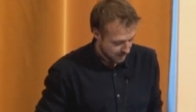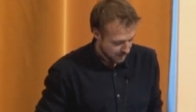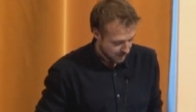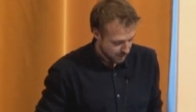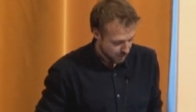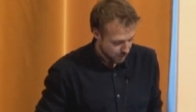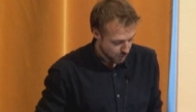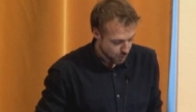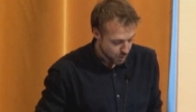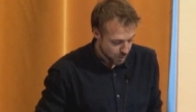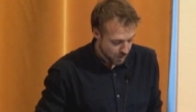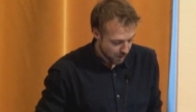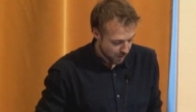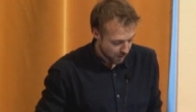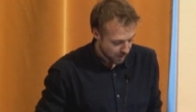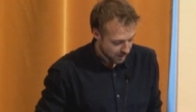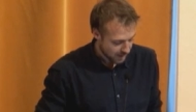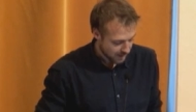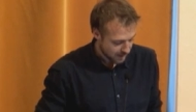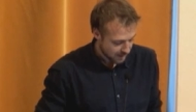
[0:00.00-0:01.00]
New
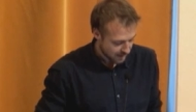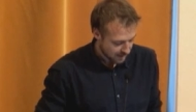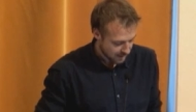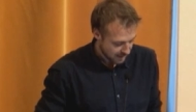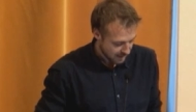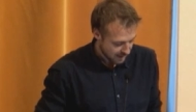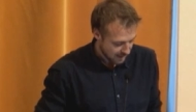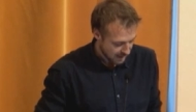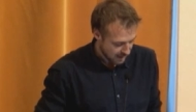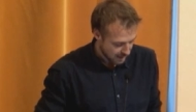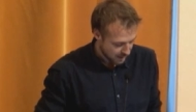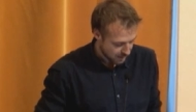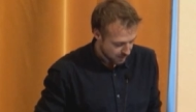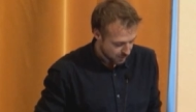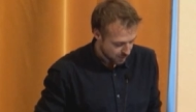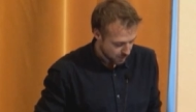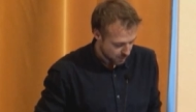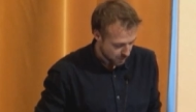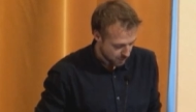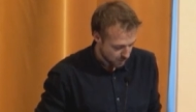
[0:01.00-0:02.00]
York and
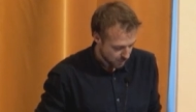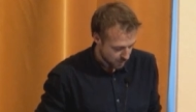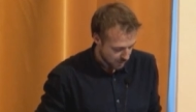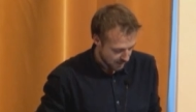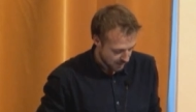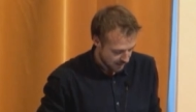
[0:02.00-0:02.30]
to, uh,